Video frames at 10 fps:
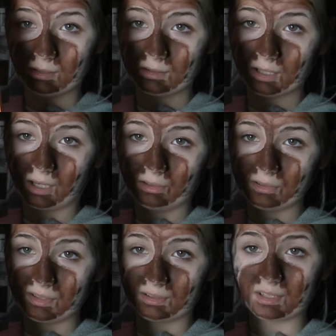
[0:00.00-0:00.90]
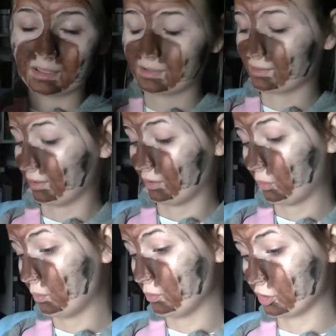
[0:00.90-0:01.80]
the colours in this are
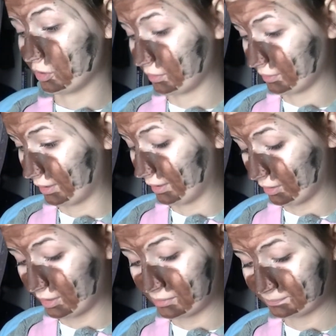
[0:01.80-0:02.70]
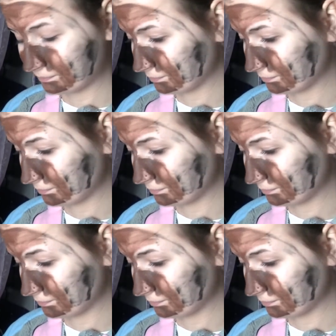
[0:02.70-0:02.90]
gorgeous. I can't